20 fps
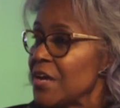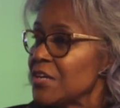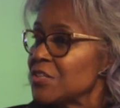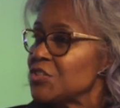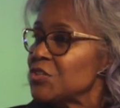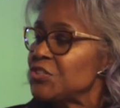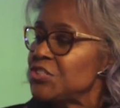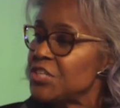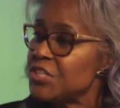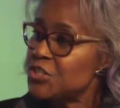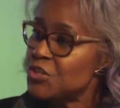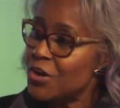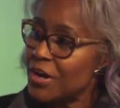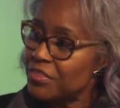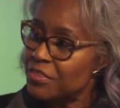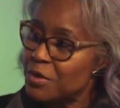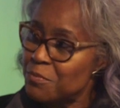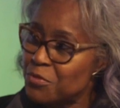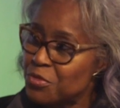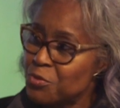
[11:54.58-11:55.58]
So she
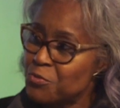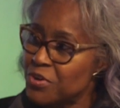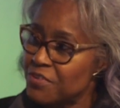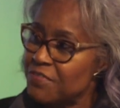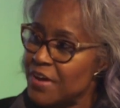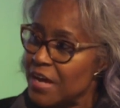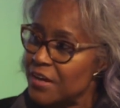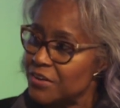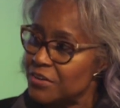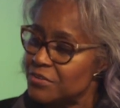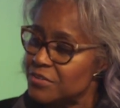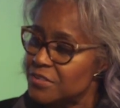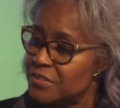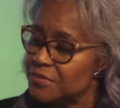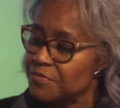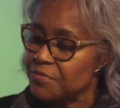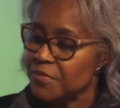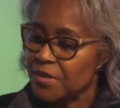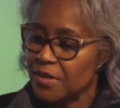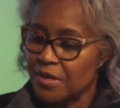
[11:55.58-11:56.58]
taught them 3
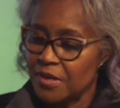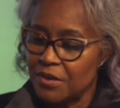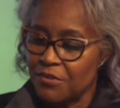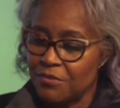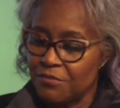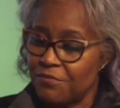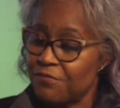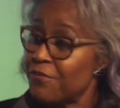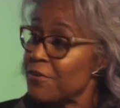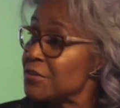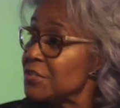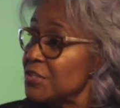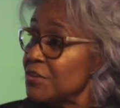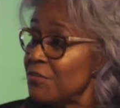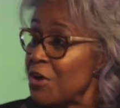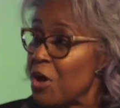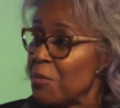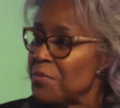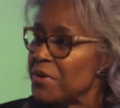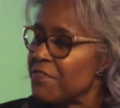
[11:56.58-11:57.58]
values. First
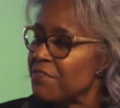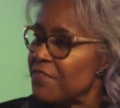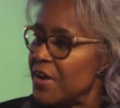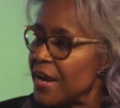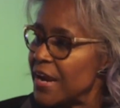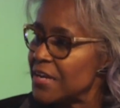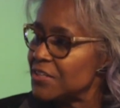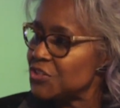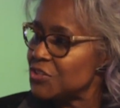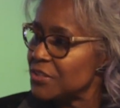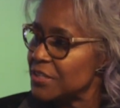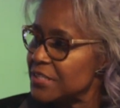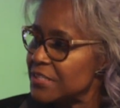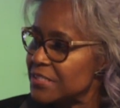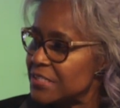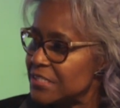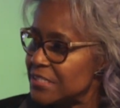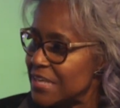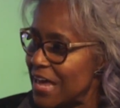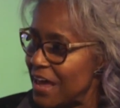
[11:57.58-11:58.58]
of all, be financially
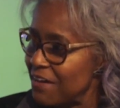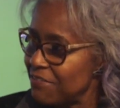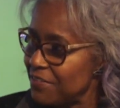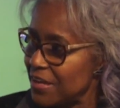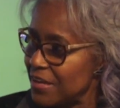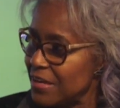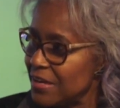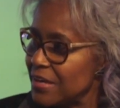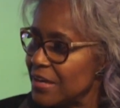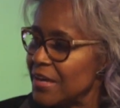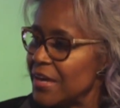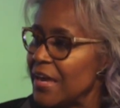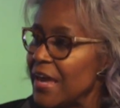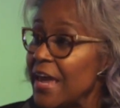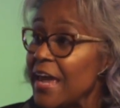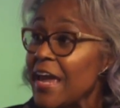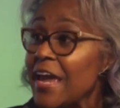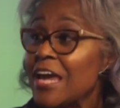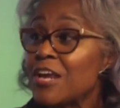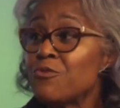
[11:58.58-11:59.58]
savvy
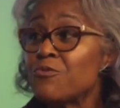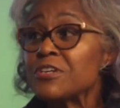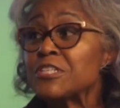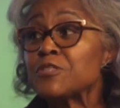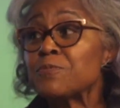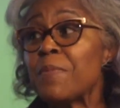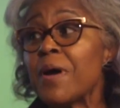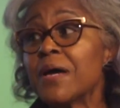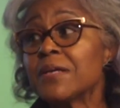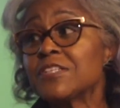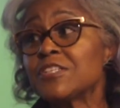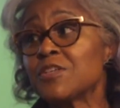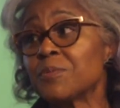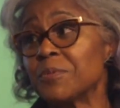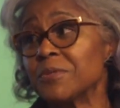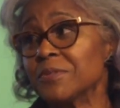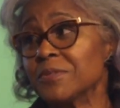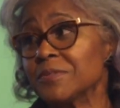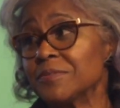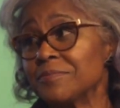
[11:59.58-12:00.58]
and
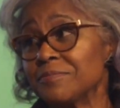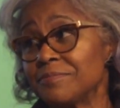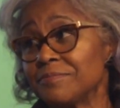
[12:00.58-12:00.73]
responsible.